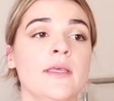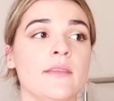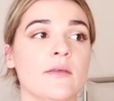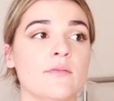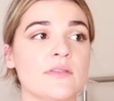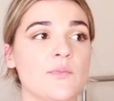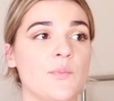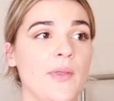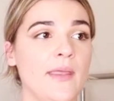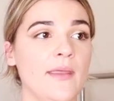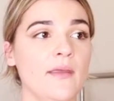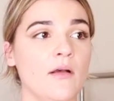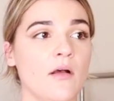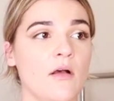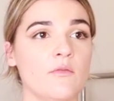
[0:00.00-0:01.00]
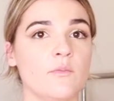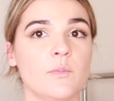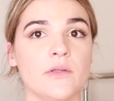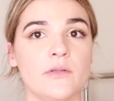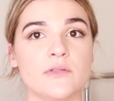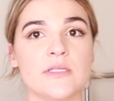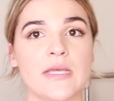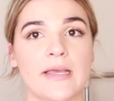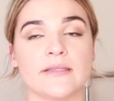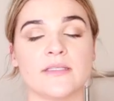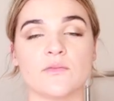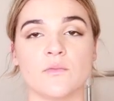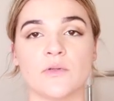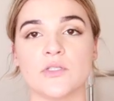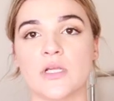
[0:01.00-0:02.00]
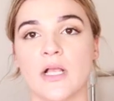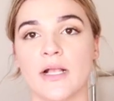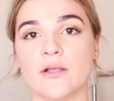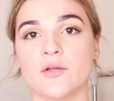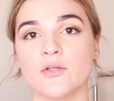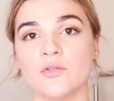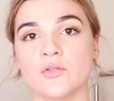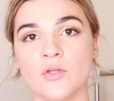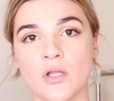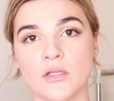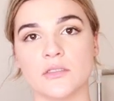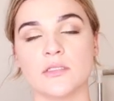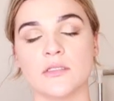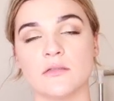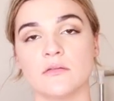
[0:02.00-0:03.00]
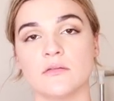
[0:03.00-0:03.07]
there was a pair of blue tights which I could not